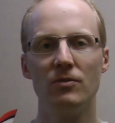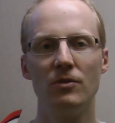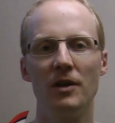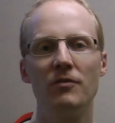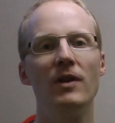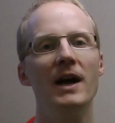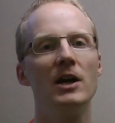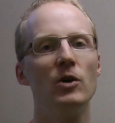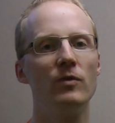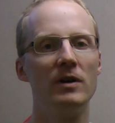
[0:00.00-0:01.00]
not
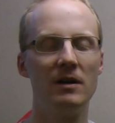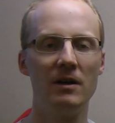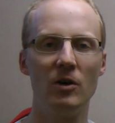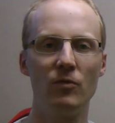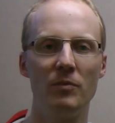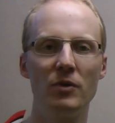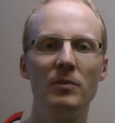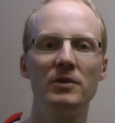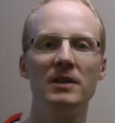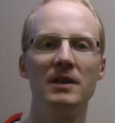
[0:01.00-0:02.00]
fly over, over
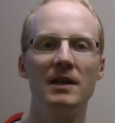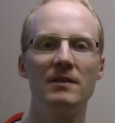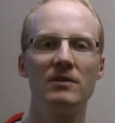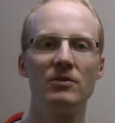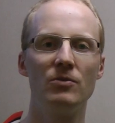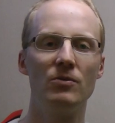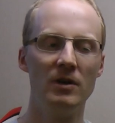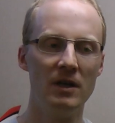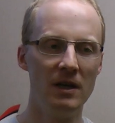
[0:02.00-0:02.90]
property and to